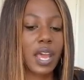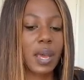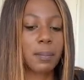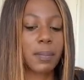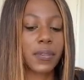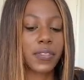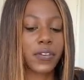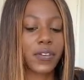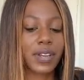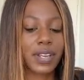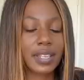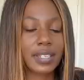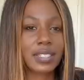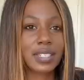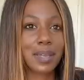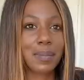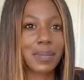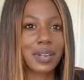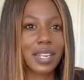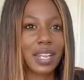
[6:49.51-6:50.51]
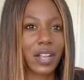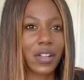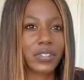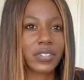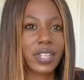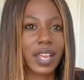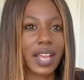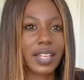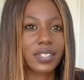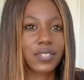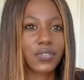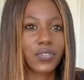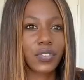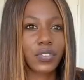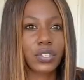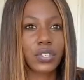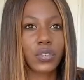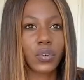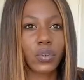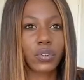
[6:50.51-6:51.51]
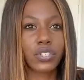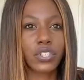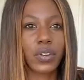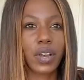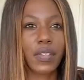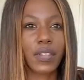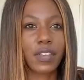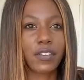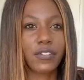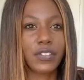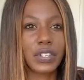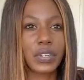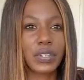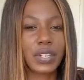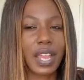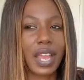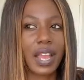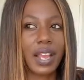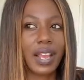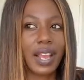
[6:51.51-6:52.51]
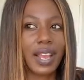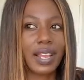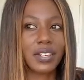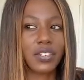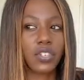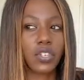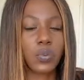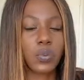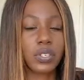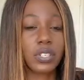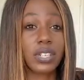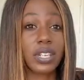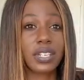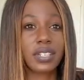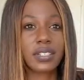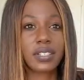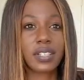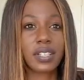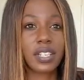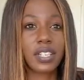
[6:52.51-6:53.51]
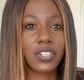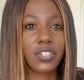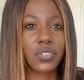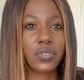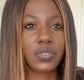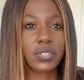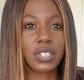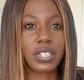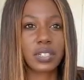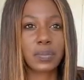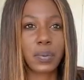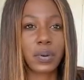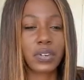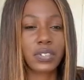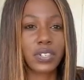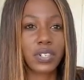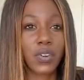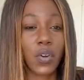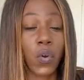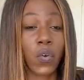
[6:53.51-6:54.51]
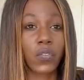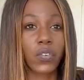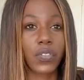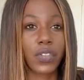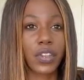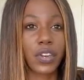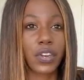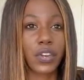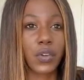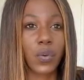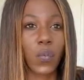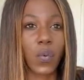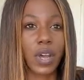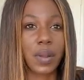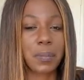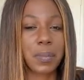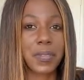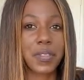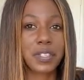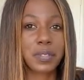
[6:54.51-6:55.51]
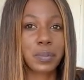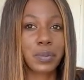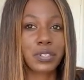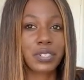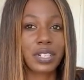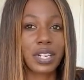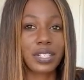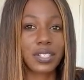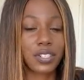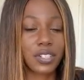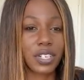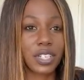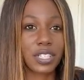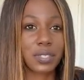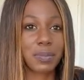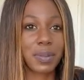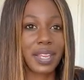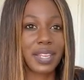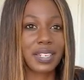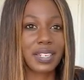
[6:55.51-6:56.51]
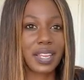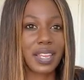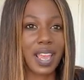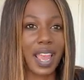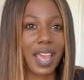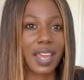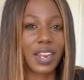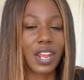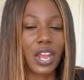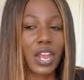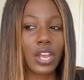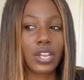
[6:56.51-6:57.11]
But there is somebody else that hasn't fully told you how they feel yet, and you would instantly choose this person over the new one, but this person hasn't explained it yet.